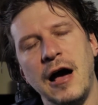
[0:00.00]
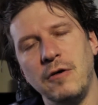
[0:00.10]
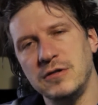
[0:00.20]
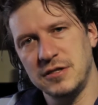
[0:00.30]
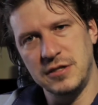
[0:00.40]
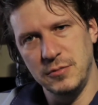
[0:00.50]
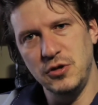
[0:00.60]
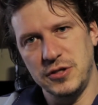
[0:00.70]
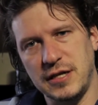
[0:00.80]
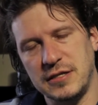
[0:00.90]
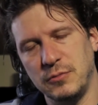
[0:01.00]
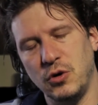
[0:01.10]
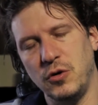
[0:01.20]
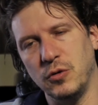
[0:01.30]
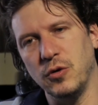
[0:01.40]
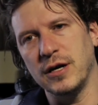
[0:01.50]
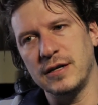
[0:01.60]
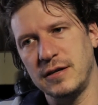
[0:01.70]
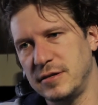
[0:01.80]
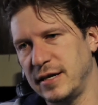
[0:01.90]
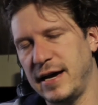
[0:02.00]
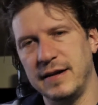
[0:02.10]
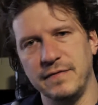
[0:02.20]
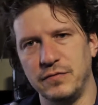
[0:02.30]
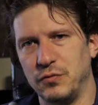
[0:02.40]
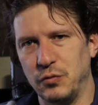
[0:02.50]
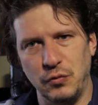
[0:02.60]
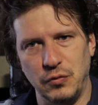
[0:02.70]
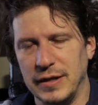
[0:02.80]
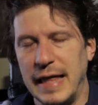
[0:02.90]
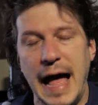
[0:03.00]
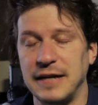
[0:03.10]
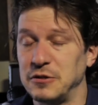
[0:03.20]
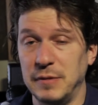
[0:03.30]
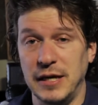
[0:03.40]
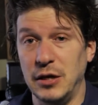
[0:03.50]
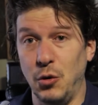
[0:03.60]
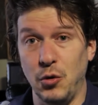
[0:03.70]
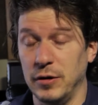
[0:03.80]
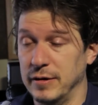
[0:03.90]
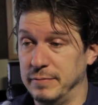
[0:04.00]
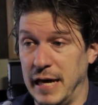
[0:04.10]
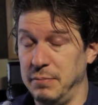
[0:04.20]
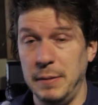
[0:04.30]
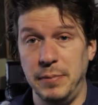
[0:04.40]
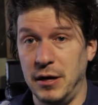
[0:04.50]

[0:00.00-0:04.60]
always listen to music as I'm going to work just to kind of relax me or get me